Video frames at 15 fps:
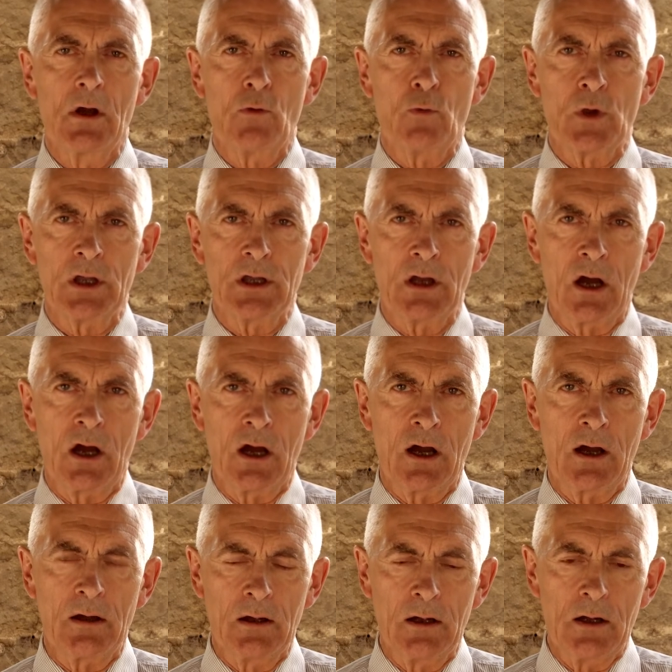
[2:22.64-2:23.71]
we
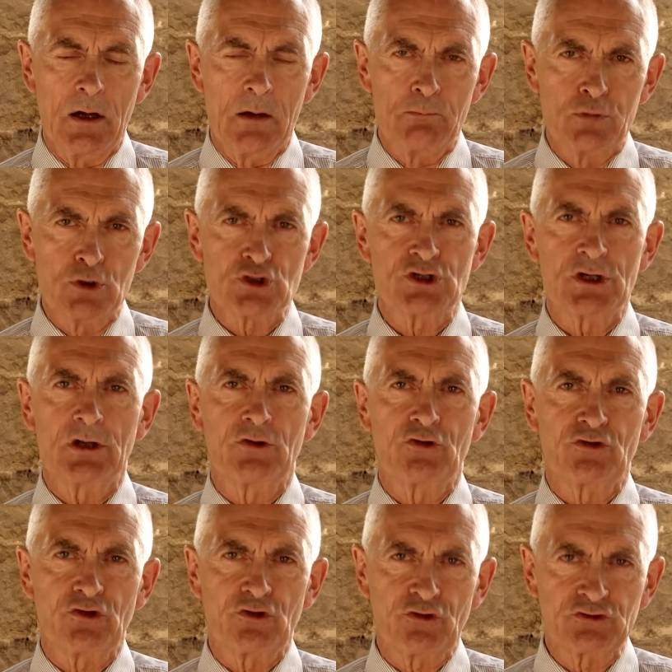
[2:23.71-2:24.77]
are pushing
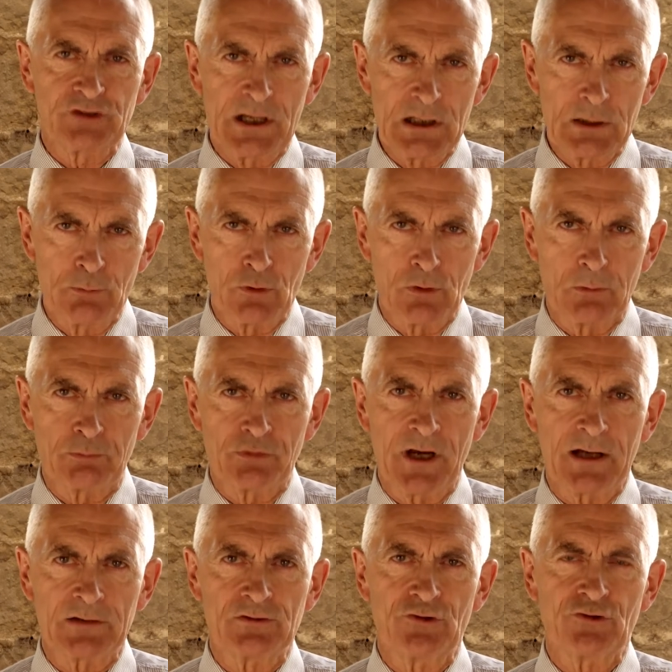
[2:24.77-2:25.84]
sustainable
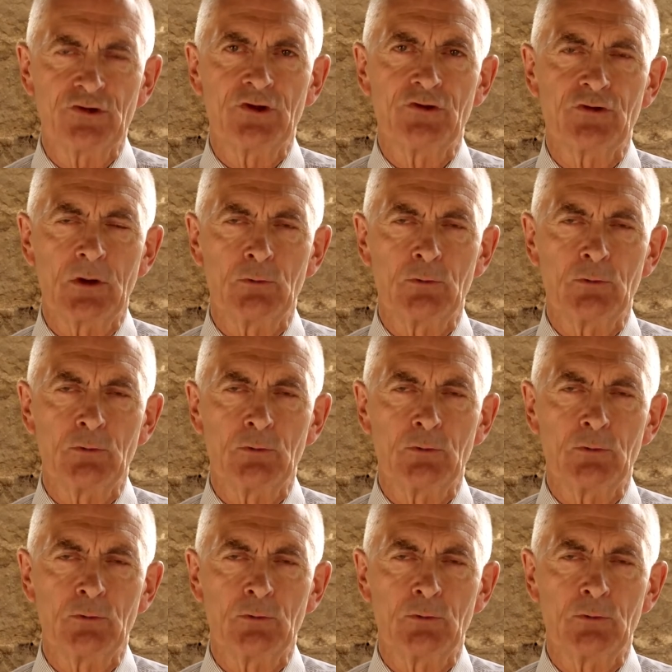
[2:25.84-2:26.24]
practices,